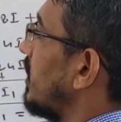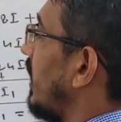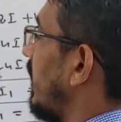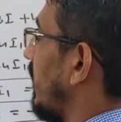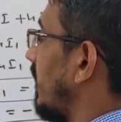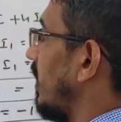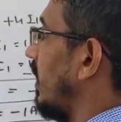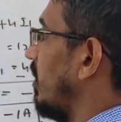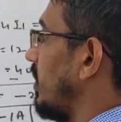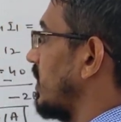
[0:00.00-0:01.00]

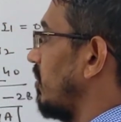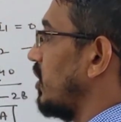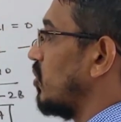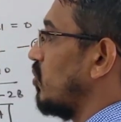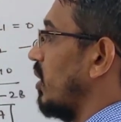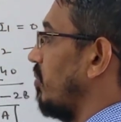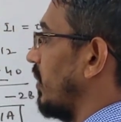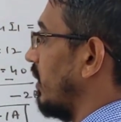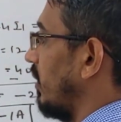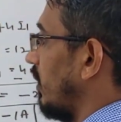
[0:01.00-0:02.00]
I means how much? 2
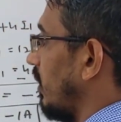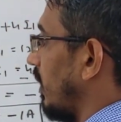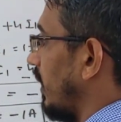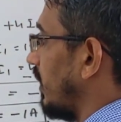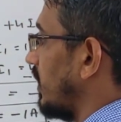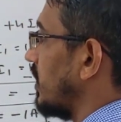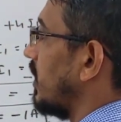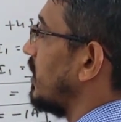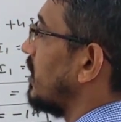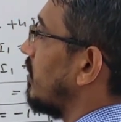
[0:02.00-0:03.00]
ampere, and
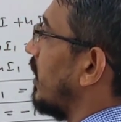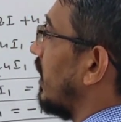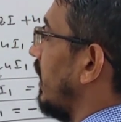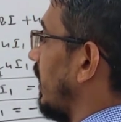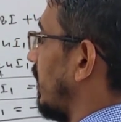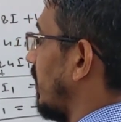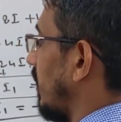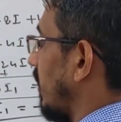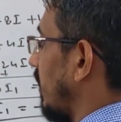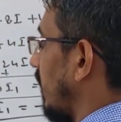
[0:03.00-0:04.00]
resistance is what, 8,
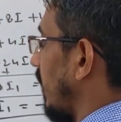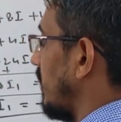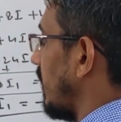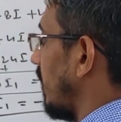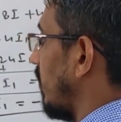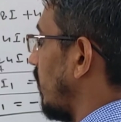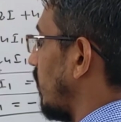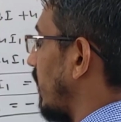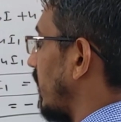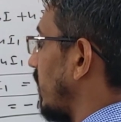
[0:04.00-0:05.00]
is equal to
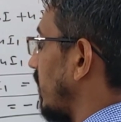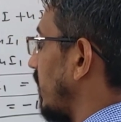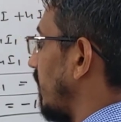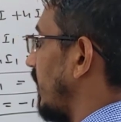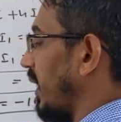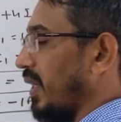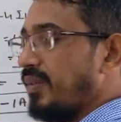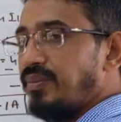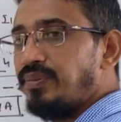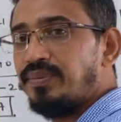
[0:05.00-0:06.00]
what, D.
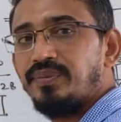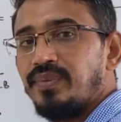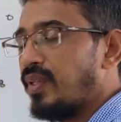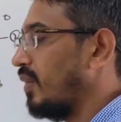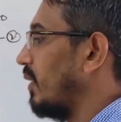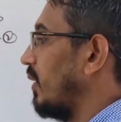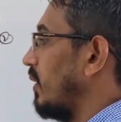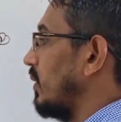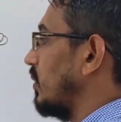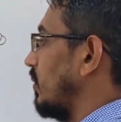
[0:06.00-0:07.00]

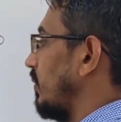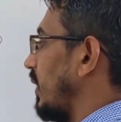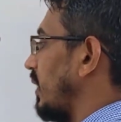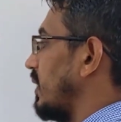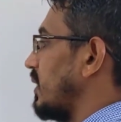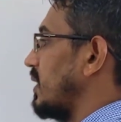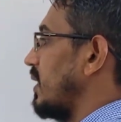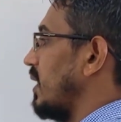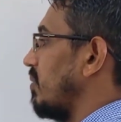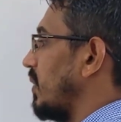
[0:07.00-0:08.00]
So
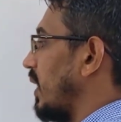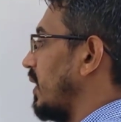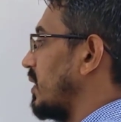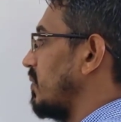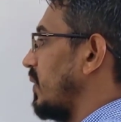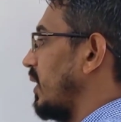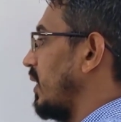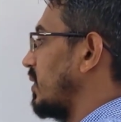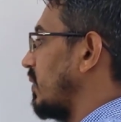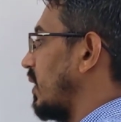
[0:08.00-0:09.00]
VC minus VD
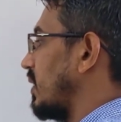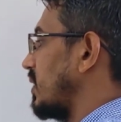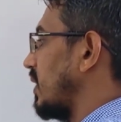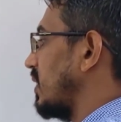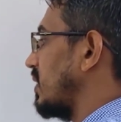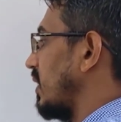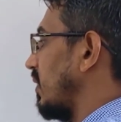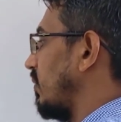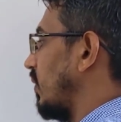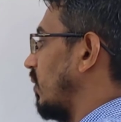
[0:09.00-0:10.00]
is what,
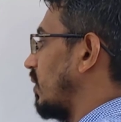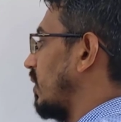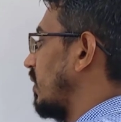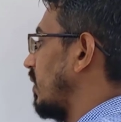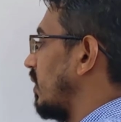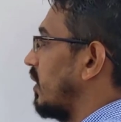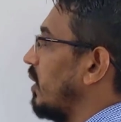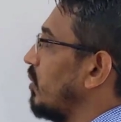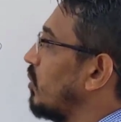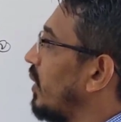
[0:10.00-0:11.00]
16 volt.
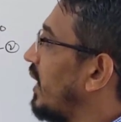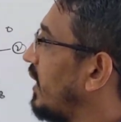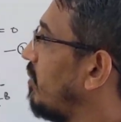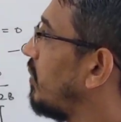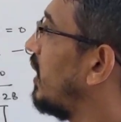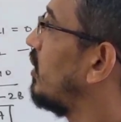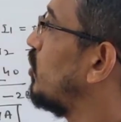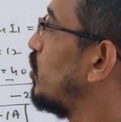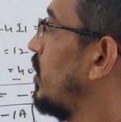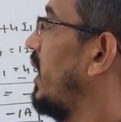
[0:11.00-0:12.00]
Now you go any path,
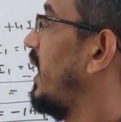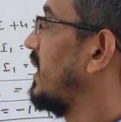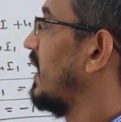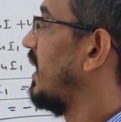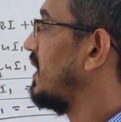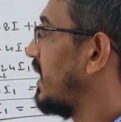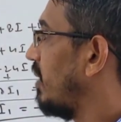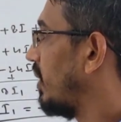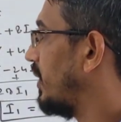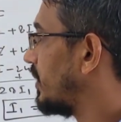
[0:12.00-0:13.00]
you should get exactly
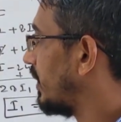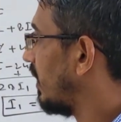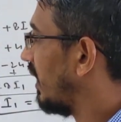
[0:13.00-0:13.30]
same answer.